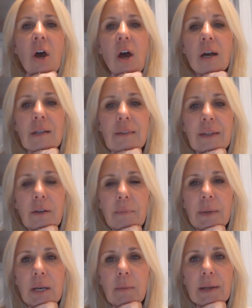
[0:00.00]
Talk a little
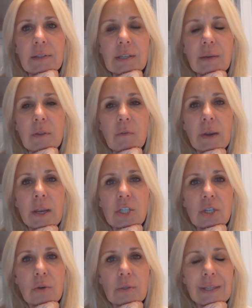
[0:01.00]
bit about some of the
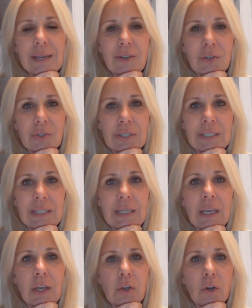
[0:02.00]
ratios that you'll
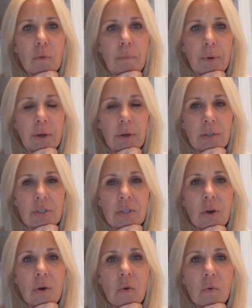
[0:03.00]
see in your book.
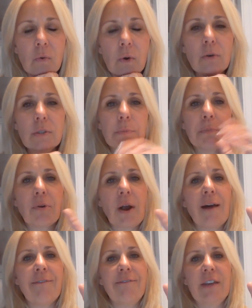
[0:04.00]
So gross
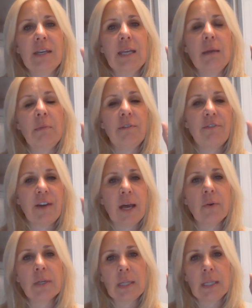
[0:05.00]
profit can be
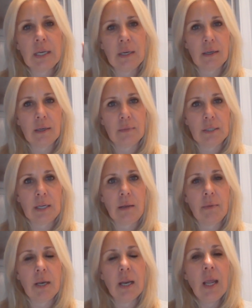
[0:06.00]
found on the income
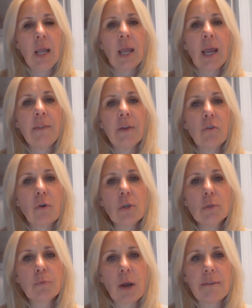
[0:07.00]
statement. And the
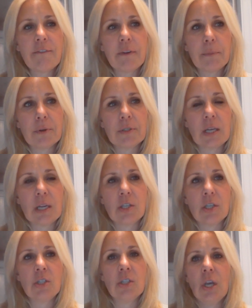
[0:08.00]
gross profit
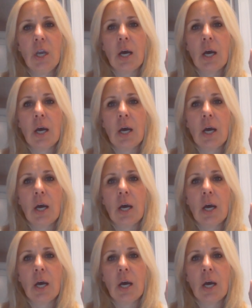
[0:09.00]
percentage,